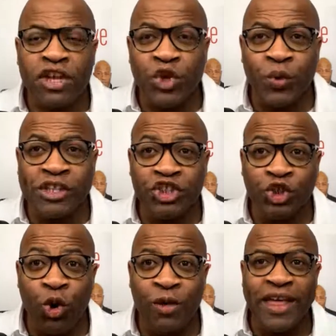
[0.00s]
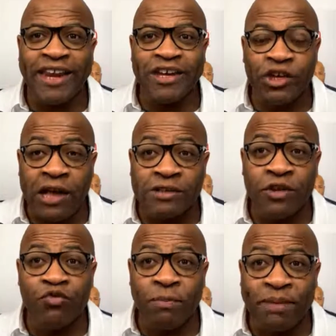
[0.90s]
to ensure that it
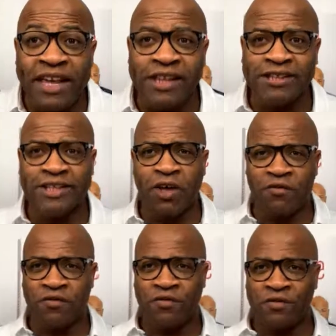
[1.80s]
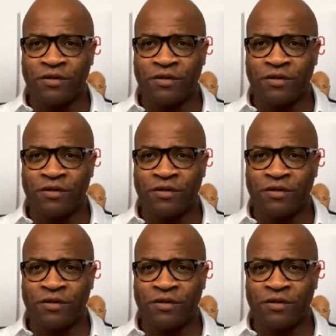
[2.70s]
doesn't repeat itself.